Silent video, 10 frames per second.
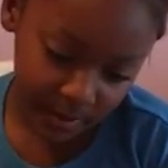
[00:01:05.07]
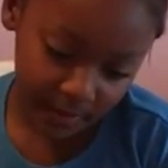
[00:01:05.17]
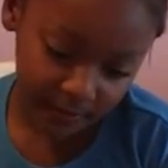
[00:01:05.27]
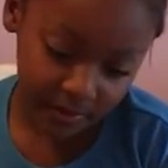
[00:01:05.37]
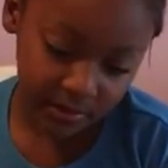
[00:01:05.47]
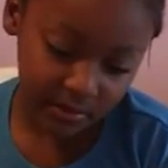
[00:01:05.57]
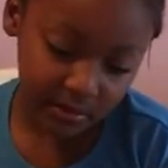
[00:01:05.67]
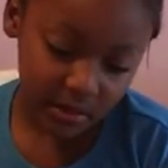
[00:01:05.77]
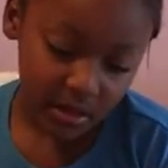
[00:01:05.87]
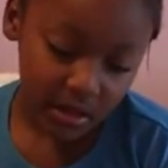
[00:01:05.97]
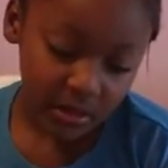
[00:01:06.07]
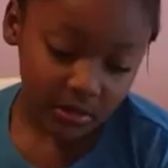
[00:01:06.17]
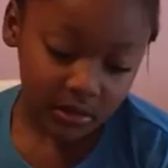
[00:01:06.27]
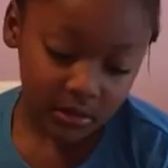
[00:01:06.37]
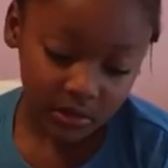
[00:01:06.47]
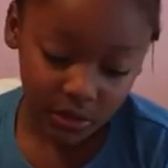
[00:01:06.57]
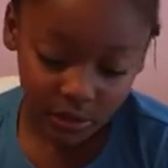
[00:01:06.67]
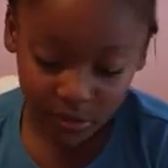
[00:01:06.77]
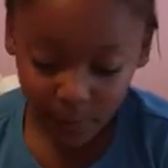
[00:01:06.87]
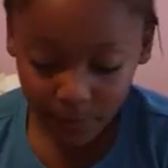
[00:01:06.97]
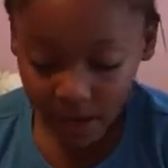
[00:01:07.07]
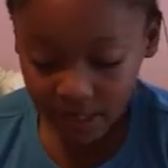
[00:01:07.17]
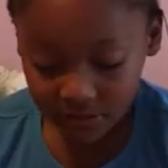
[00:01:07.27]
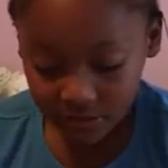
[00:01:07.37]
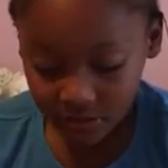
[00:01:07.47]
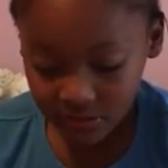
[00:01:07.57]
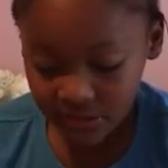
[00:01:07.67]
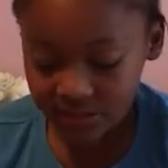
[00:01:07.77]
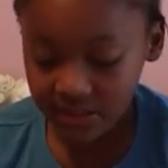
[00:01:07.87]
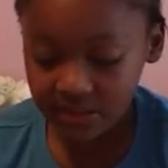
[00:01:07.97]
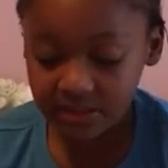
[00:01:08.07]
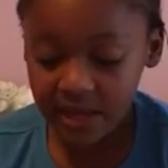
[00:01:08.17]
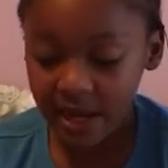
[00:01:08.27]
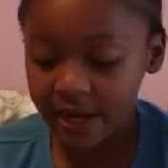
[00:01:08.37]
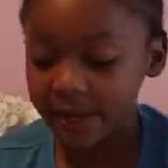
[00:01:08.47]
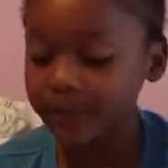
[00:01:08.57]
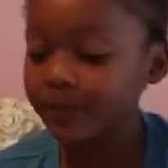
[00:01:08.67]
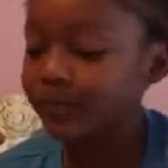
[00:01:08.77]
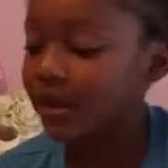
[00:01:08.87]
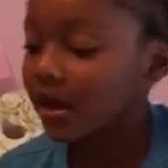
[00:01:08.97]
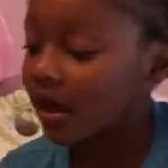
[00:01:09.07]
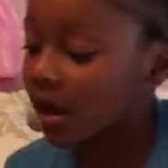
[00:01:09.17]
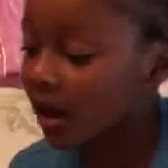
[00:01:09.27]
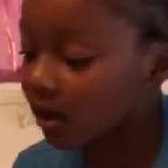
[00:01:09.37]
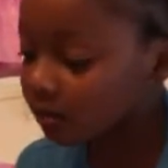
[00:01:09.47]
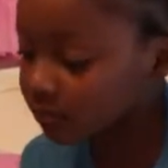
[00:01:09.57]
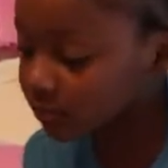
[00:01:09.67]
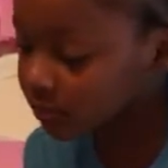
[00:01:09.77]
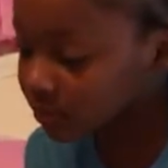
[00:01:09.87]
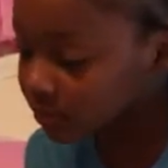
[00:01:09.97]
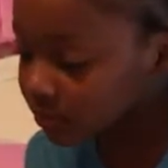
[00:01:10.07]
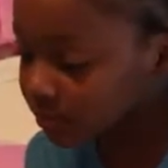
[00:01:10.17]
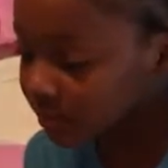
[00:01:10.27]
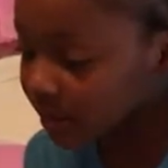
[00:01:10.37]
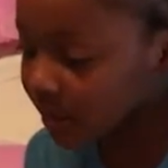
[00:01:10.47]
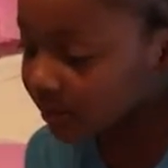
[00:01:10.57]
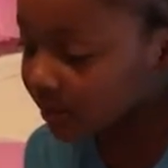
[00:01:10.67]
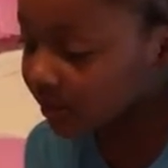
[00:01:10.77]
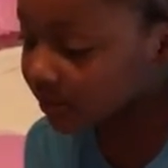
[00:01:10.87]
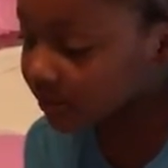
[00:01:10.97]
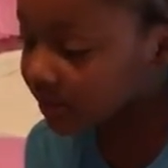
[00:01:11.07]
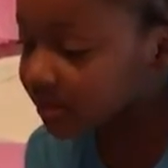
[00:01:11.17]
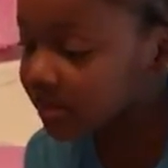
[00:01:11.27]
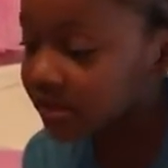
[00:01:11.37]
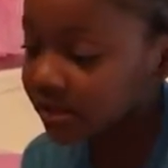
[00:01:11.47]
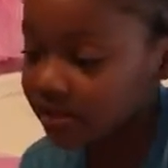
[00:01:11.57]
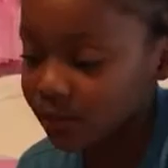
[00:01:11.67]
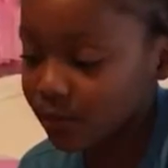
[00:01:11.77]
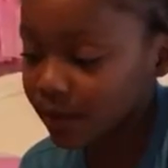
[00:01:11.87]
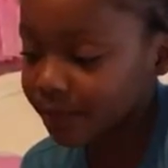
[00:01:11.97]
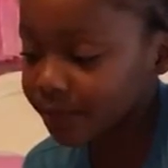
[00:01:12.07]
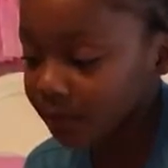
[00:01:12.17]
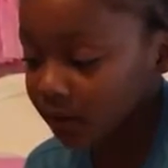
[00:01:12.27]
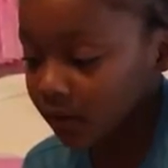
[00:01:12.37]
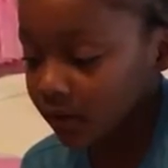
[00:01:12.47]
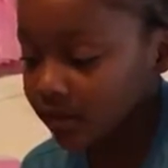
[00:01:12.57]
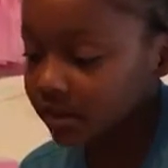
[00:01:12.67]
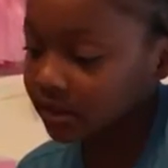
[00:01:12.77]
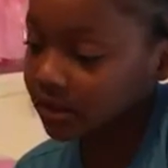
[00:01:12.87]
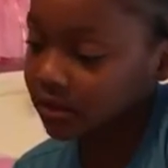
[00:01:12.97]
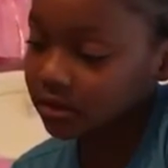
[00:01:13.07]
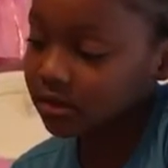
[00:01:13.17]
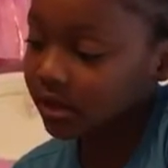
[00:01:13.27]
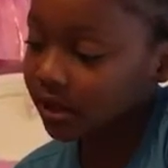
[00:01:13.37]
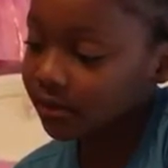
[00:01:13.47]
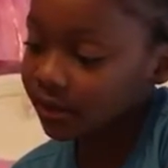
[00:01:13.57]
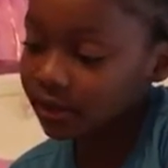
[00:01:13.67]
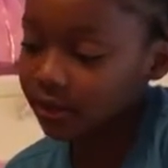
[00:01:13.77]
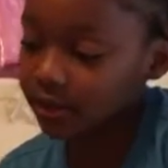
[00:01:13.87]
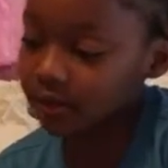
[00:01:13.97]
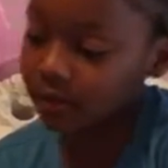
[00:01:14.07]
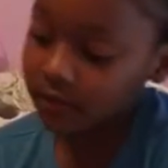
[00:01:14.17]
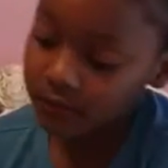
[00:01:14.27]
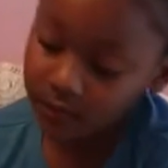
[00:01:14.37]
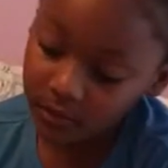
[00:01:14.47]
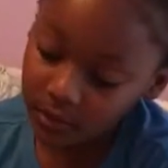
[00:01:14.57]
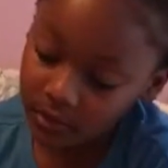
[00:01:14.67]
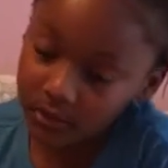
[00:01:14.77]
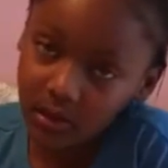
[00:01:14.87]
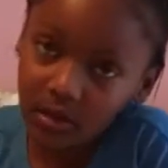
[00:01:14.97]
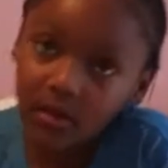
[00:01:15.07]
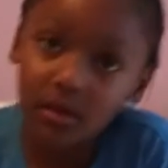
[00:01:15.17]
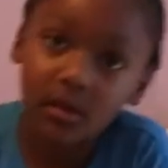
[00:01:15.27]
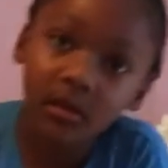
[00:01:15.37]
Pet Friends. So 2 surprise Twozies inside. And then this is season 1. It says it on the side right here, if you can see it.